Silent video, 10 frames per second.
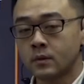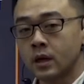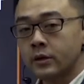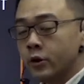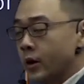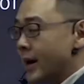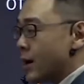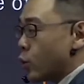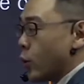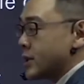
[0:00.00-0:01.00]
You are
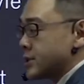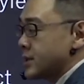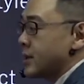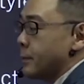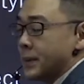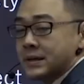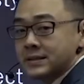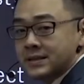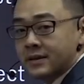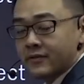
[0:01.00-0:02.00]
not questioning the
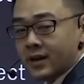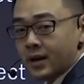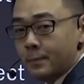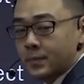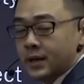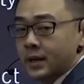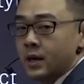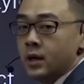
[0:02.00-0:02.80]
ability of the company.